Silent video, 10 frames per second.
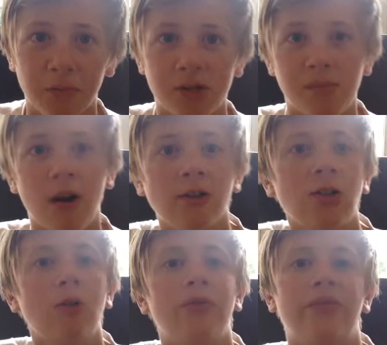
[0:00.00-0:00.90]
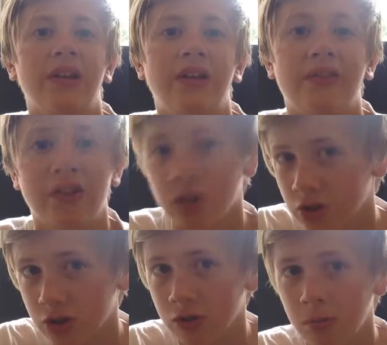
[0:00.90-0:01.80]
tomorrow, hopefully, if it
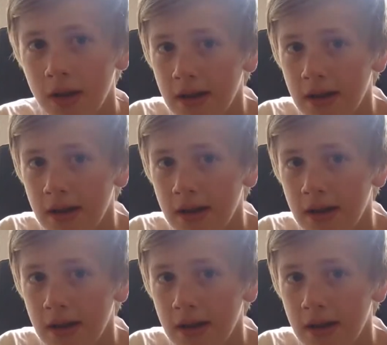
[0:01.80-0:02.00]
does come.